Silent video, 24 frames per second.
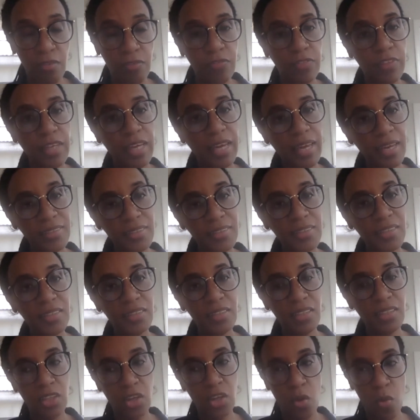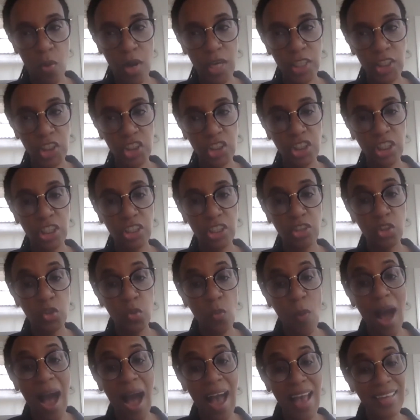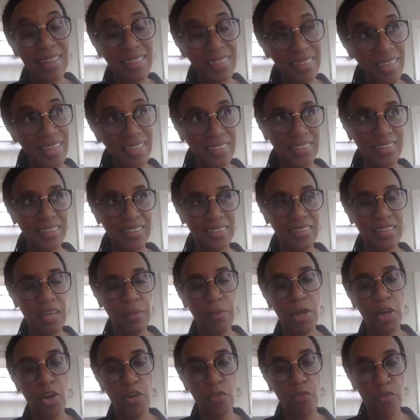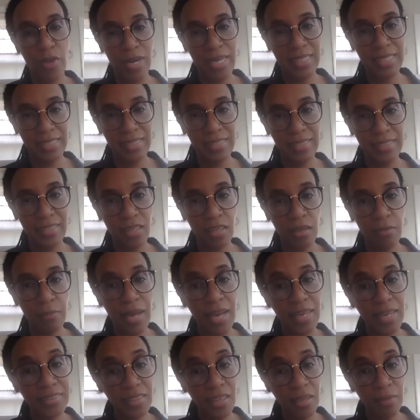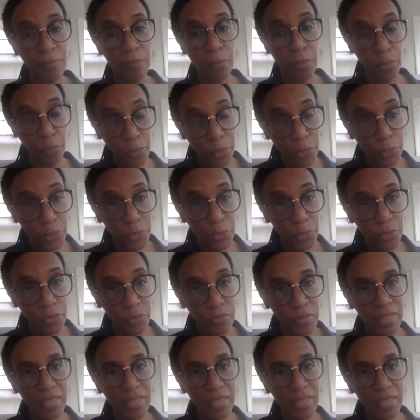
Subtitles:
The answer to the question, do I think systemic racism has improved,